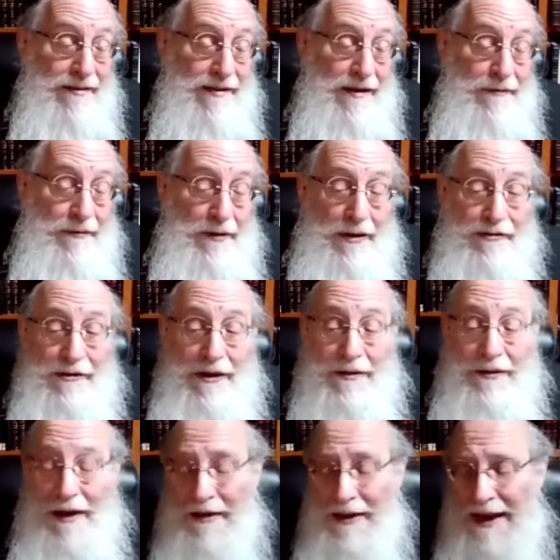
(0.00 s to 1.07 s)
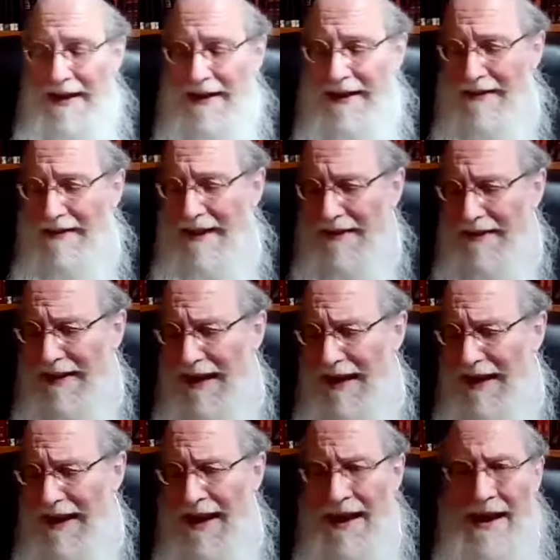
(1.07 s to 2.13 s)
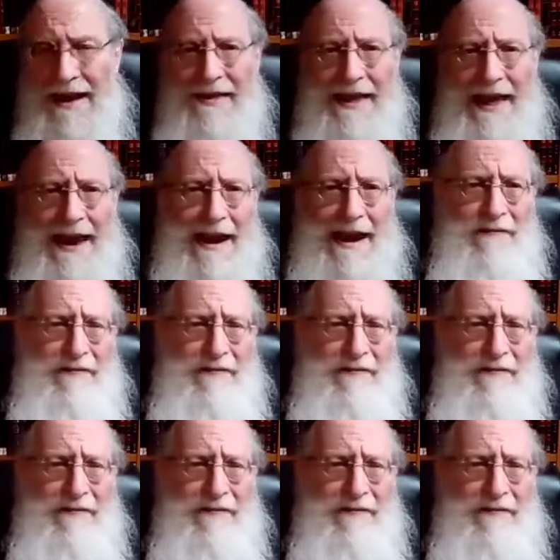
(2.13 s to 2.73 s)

himself a Russia. On the other hand, Chazal say that